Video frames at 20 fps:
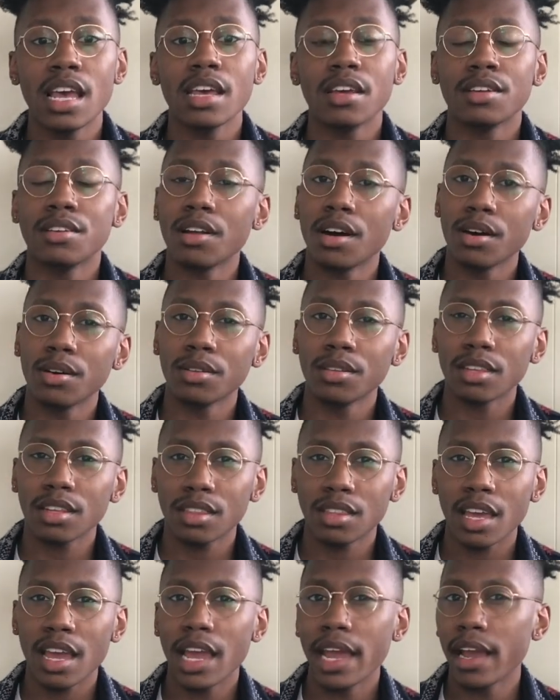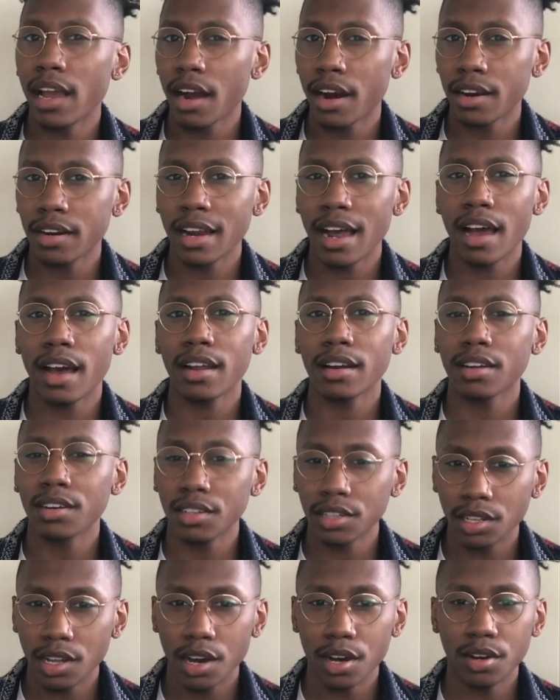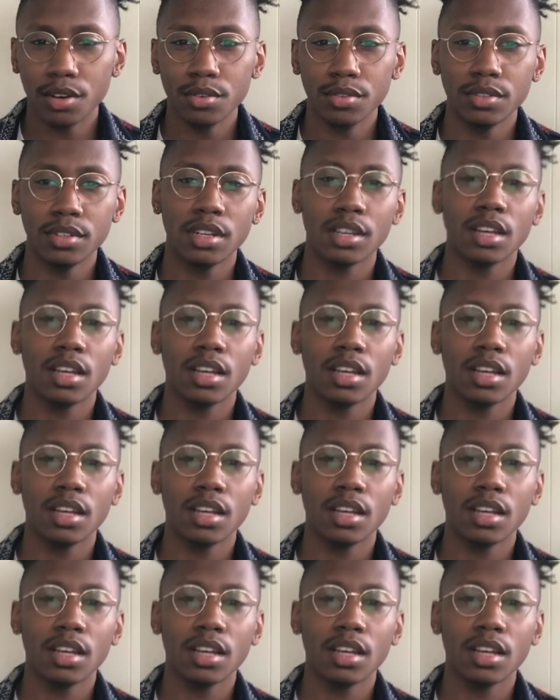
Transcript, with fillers: know that they are not alone